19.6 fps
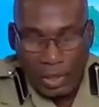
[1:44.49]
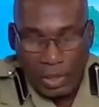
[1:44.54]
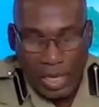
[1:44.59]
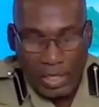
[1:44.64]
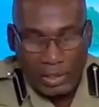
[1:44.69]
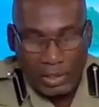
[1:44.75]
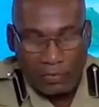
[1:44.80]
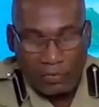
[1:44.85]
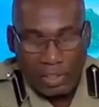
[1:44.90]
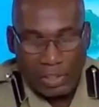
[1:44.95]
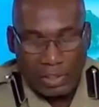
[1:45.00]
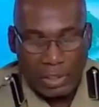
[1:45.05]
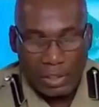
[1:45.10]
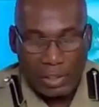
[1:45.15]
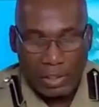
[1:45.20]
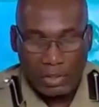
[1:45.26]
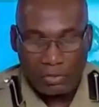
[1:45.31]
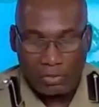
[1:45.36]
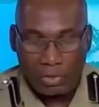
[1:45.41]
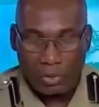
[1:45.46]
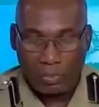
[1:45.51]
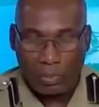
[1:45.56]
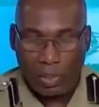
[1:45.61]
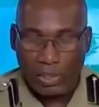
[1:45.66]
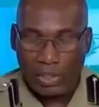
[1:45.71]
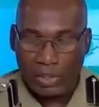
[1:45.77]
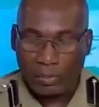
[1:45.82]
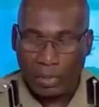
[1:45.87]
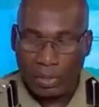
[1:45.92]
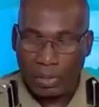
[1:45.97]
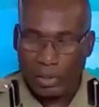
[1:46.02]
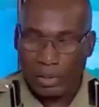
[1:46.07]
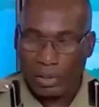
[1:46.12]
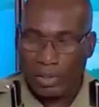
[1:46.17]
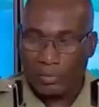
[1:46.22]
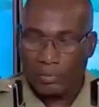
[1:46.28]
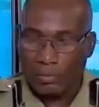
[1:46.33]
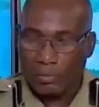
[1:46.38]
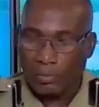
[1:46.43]
activated its response
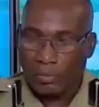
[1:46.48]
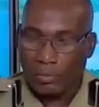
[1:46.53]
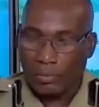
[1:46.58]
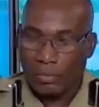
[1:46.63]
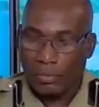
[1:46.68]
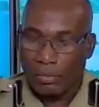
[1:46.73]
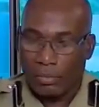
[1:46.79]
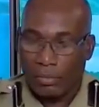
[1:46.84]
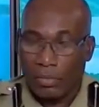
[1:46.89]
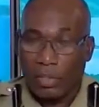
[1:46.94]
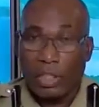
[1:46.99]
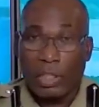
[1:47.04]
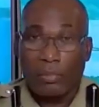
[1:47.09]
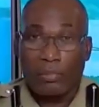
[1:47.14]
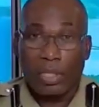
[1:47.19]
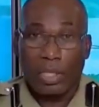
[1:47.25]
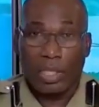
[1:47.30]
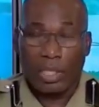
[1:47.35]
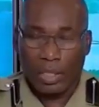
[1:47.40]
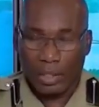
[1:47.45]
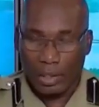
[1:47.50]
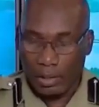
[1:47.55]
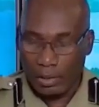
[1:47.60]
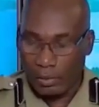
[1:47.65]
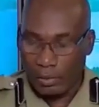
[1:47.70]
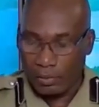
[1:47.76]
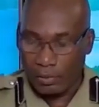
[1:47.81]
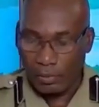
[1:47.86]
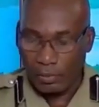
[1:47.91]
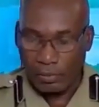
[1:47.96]
mechanism immediately.